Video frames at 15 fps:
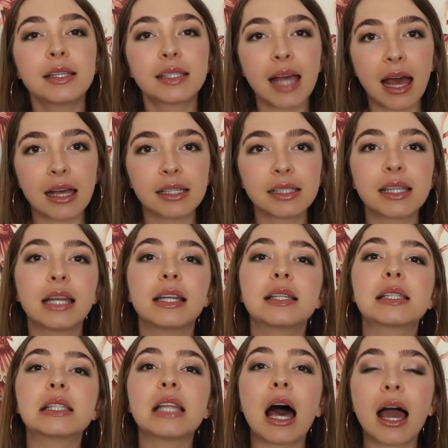says in
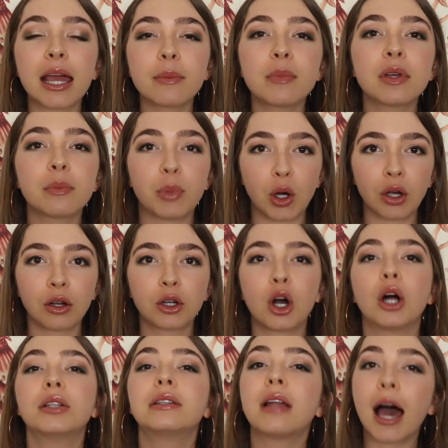his Lyme book
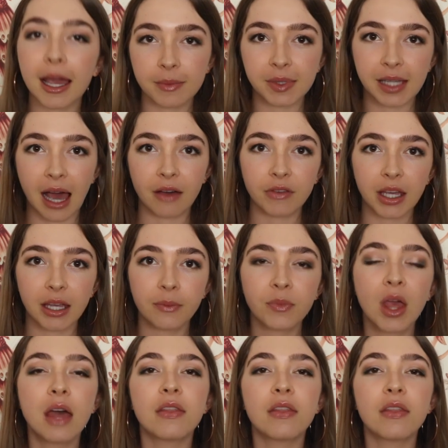called Lyme Savvy